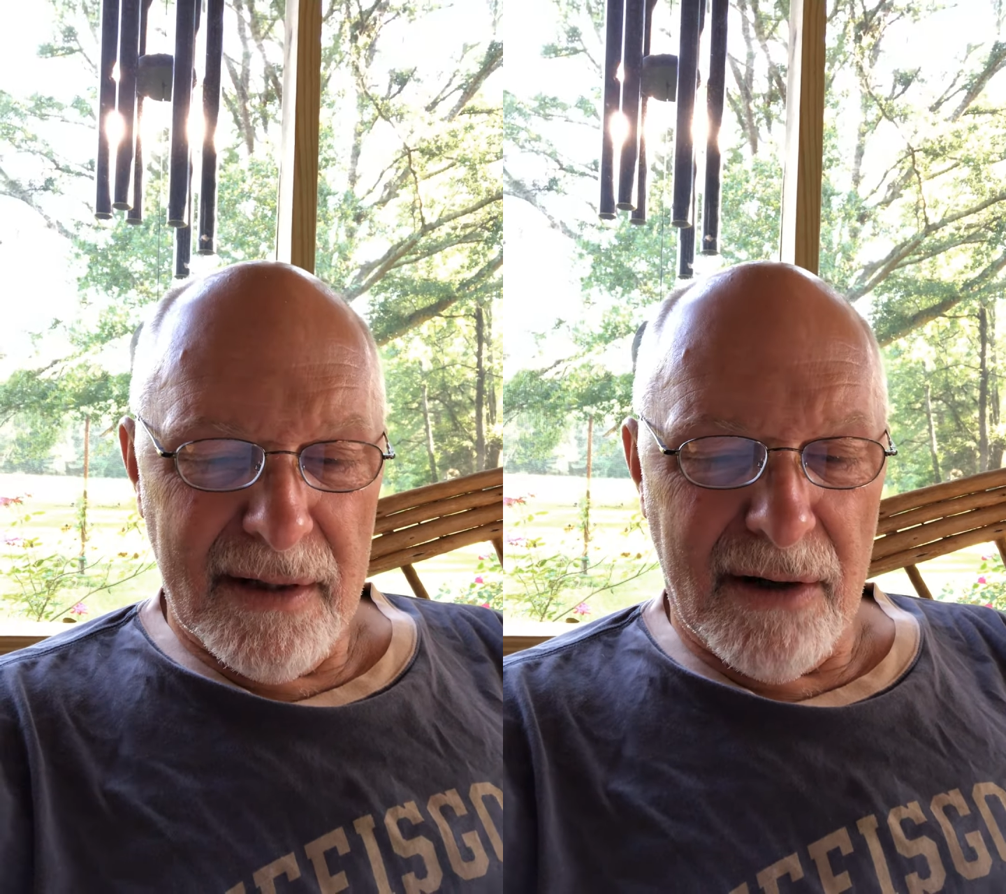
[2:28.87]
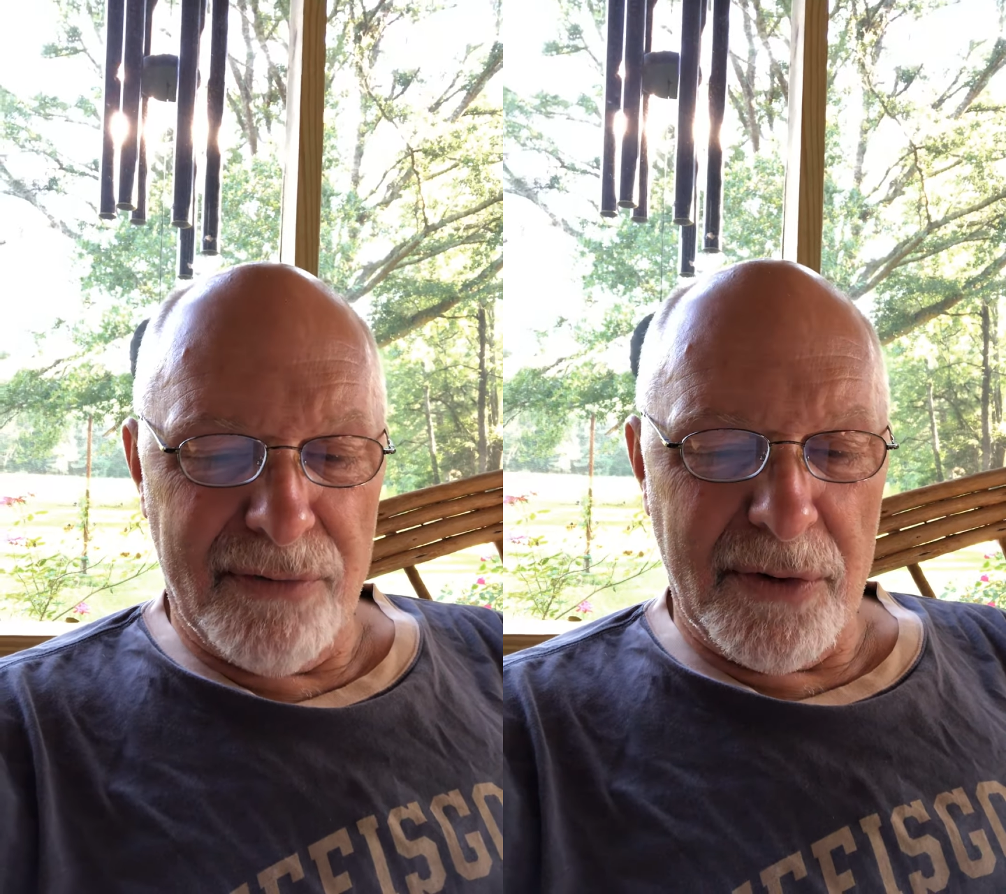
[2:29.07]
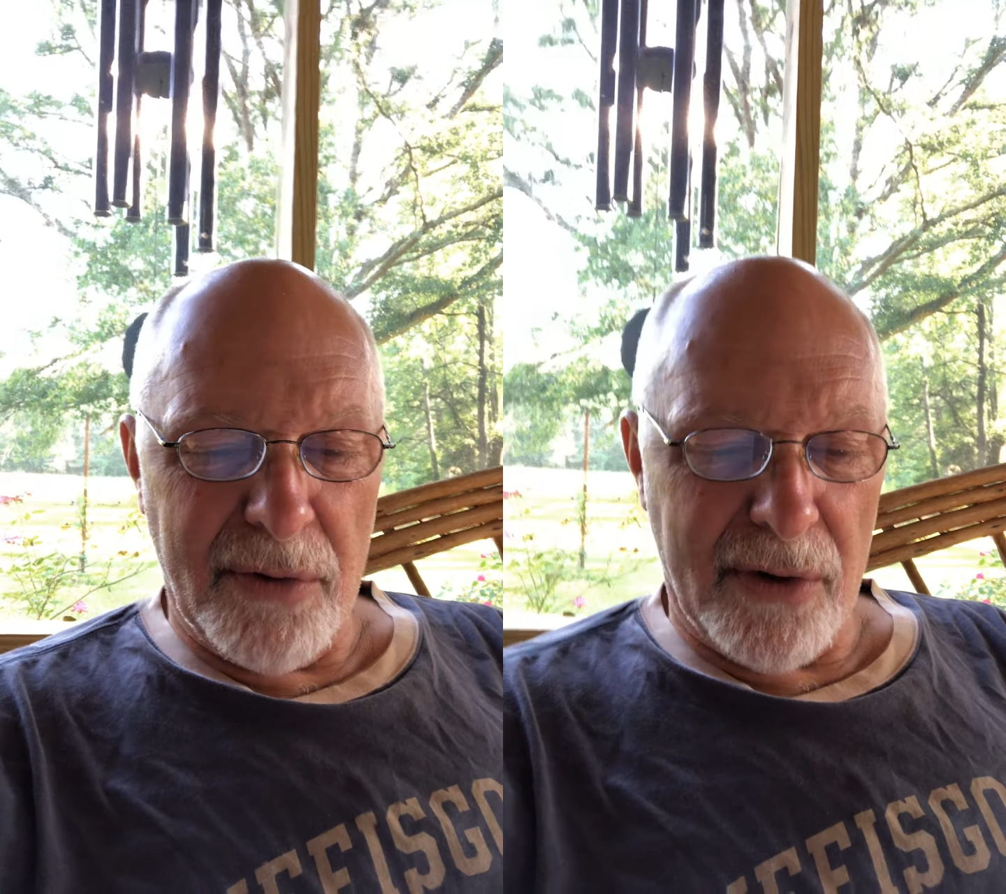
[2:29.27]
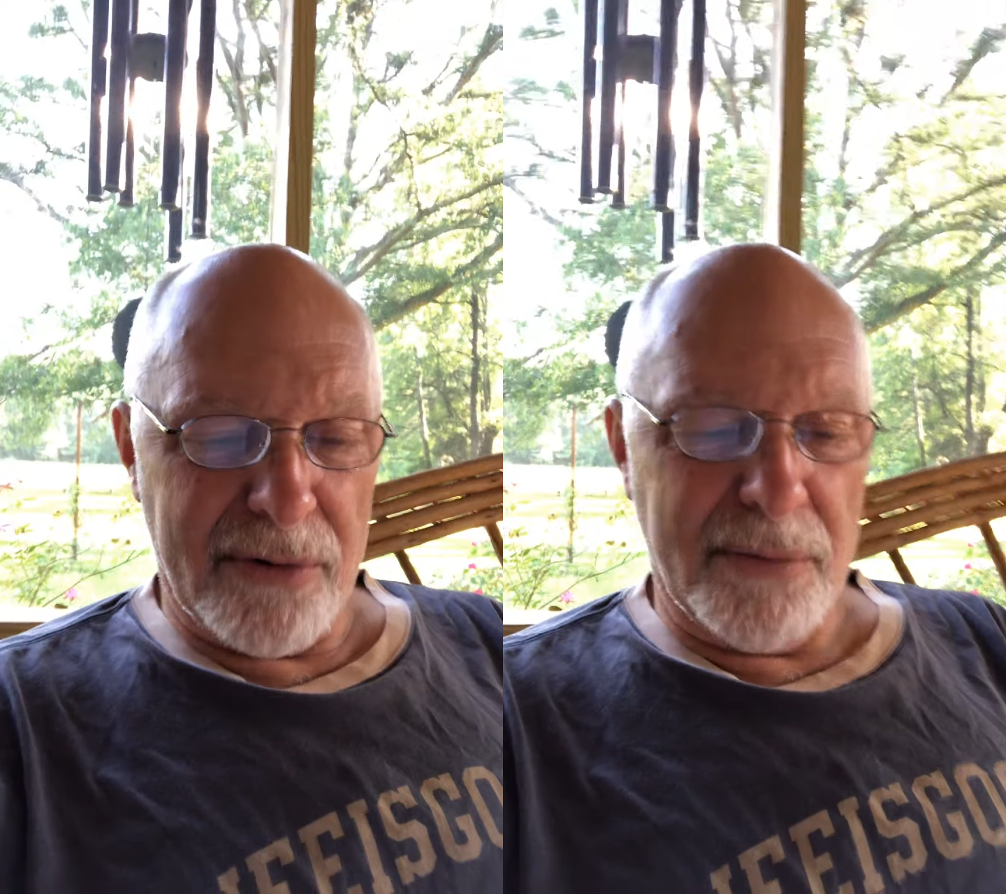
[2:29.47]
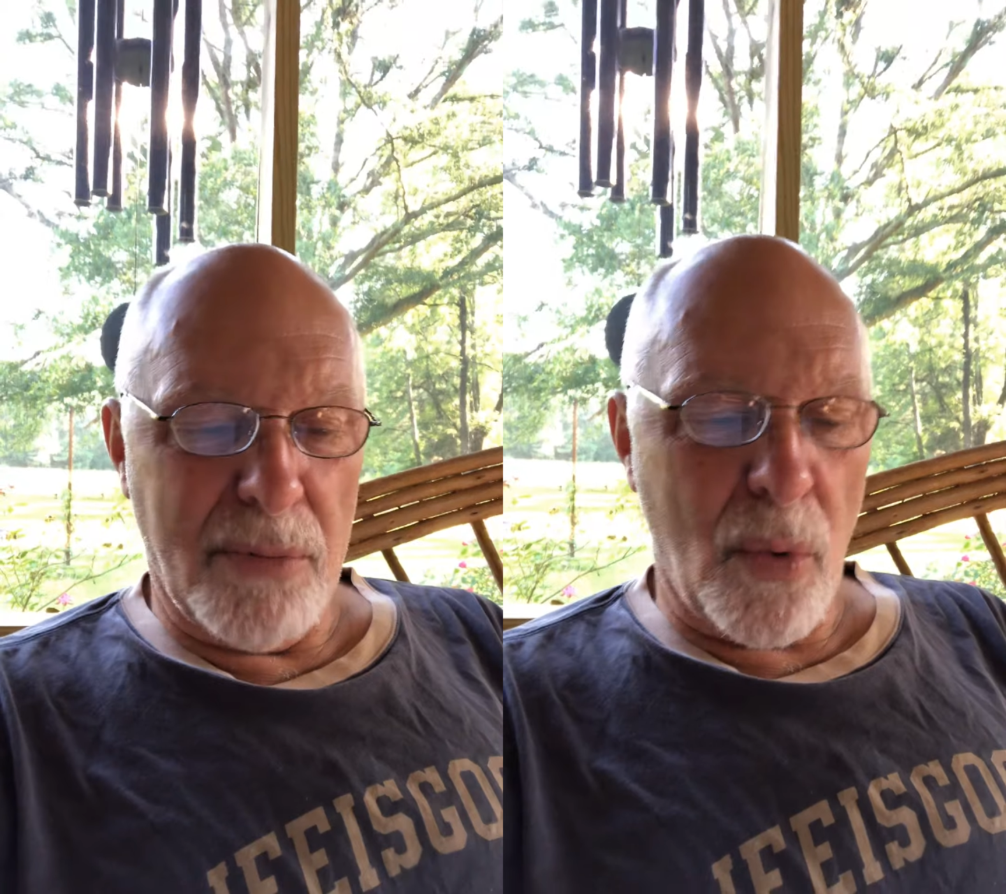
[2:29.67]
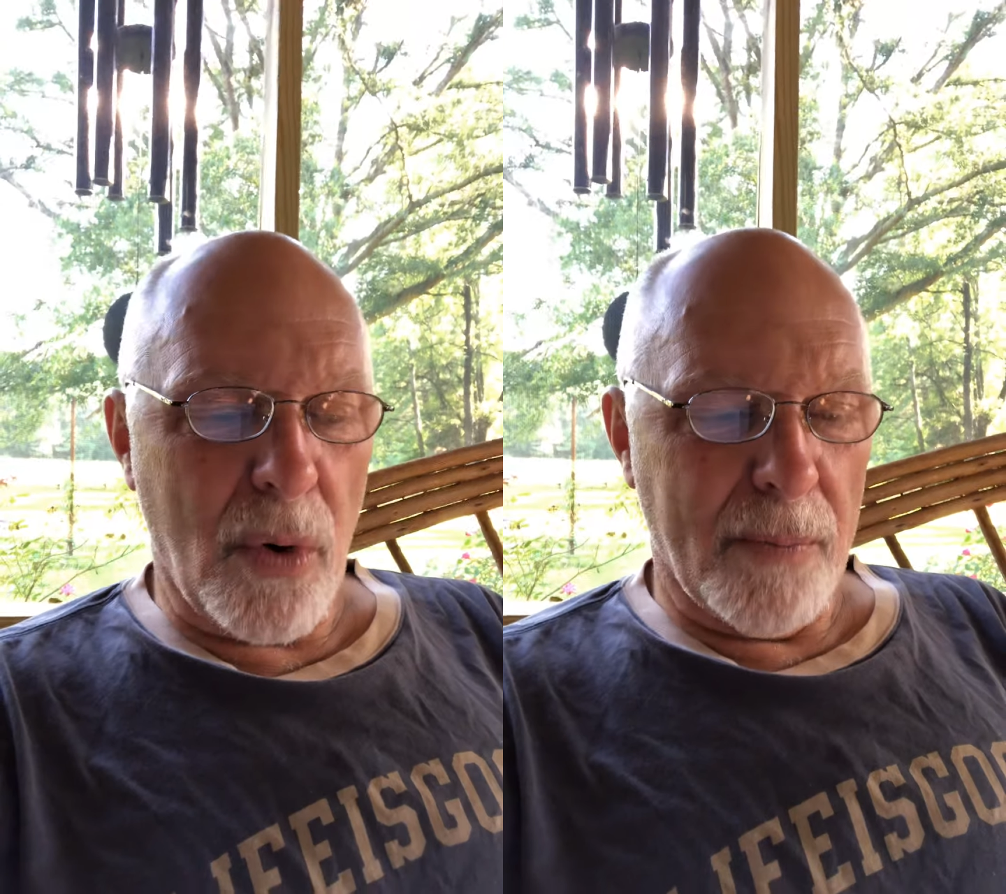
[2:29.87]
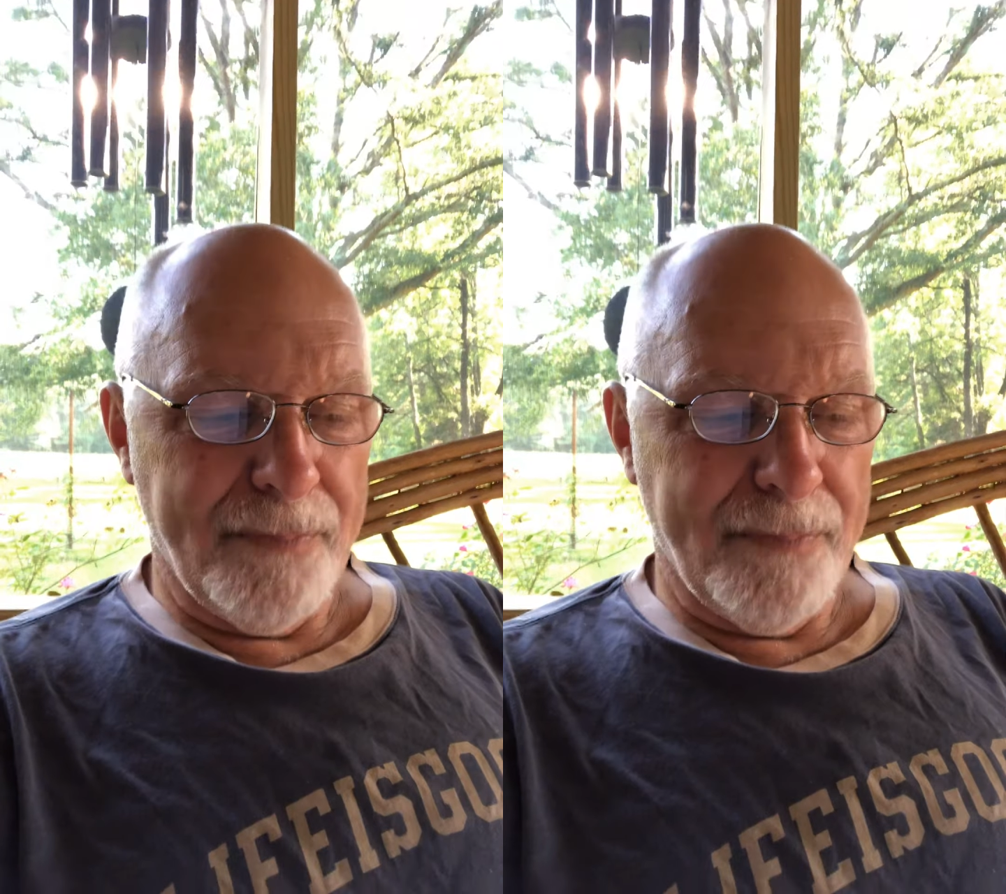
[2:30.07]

a few hundred more,